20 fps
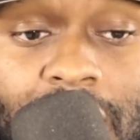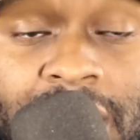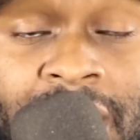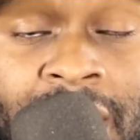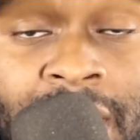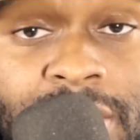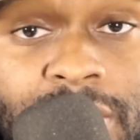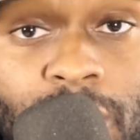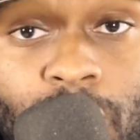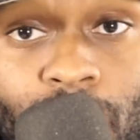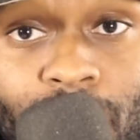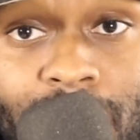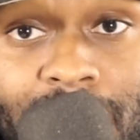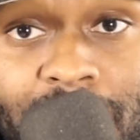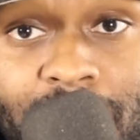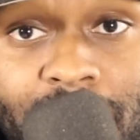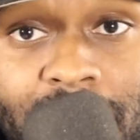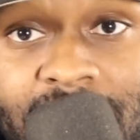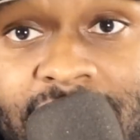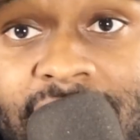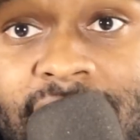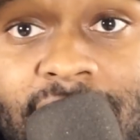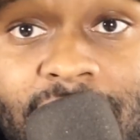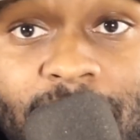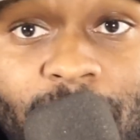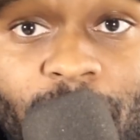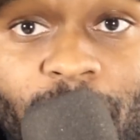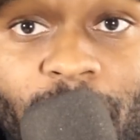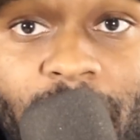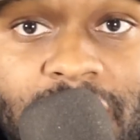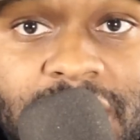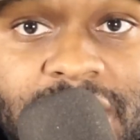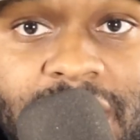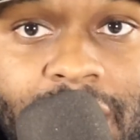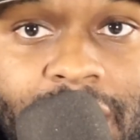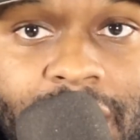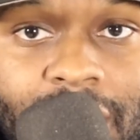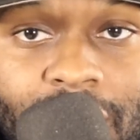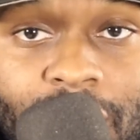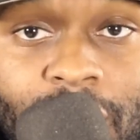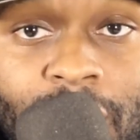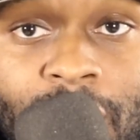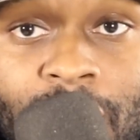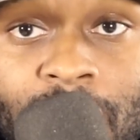Things are really getting a little crazy out here.